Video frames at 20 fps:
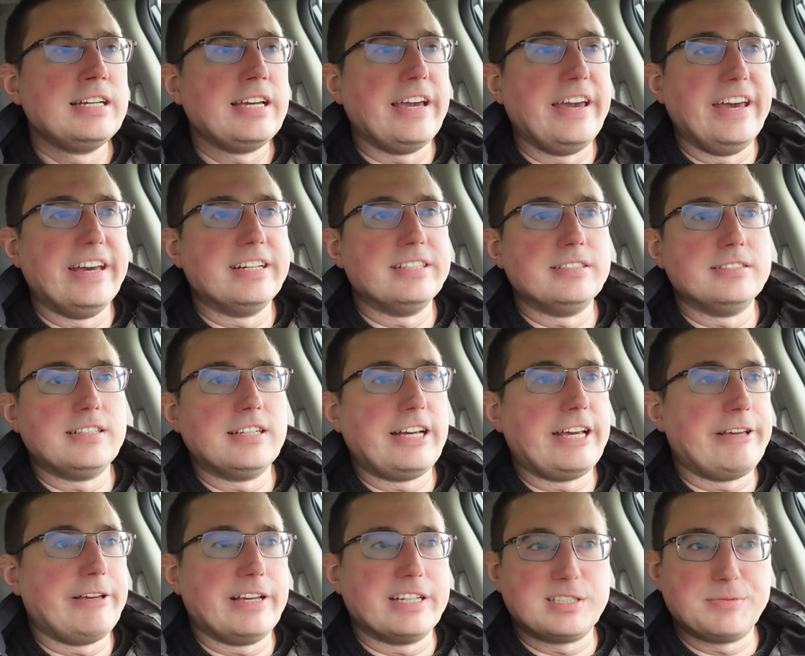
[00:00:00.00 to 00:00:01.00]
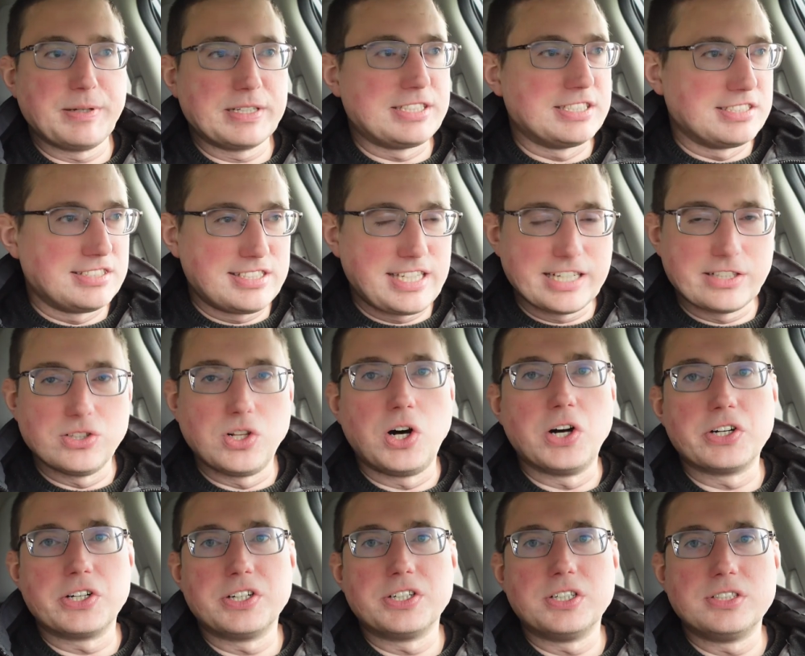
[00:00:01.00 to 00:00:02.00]
and I expect things to take
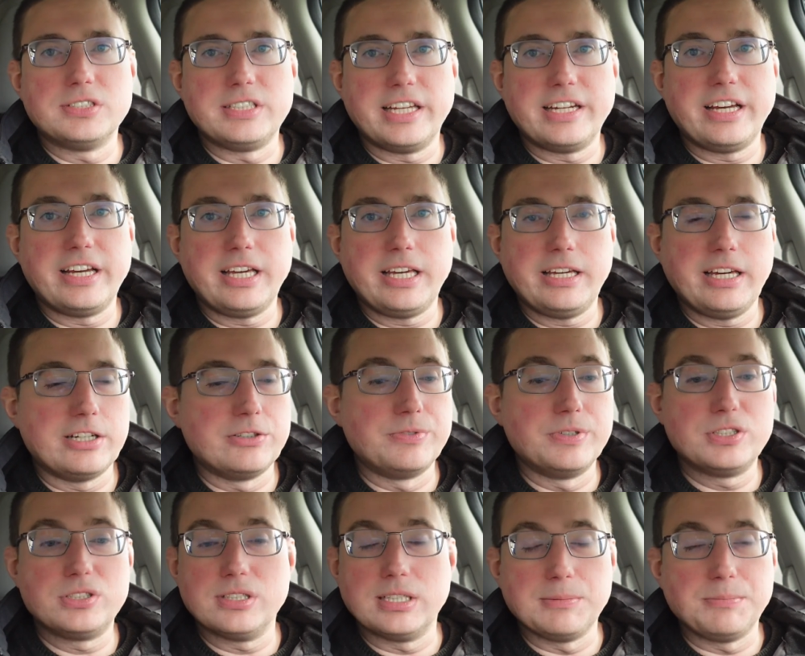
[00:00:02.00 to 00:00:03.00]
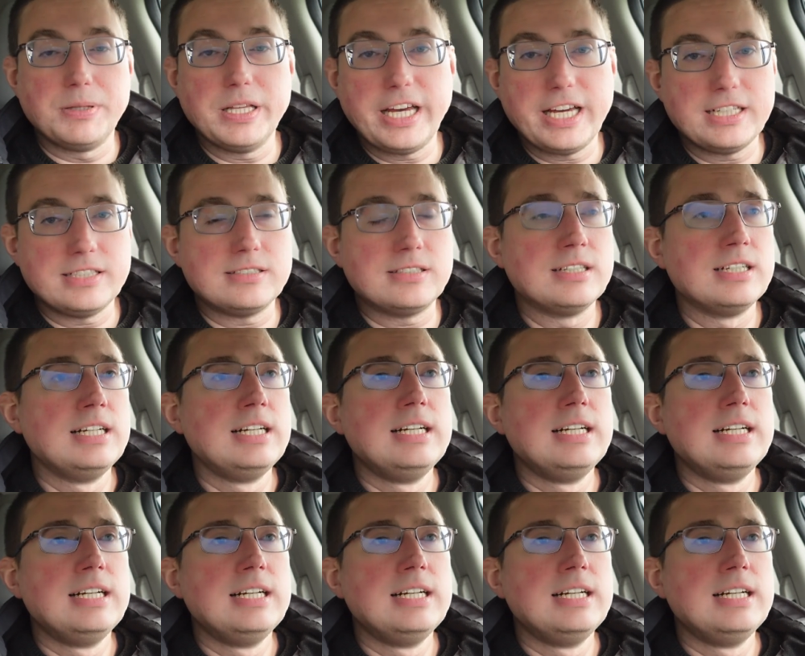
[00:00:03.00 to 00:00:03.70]
longer than I had originally planned.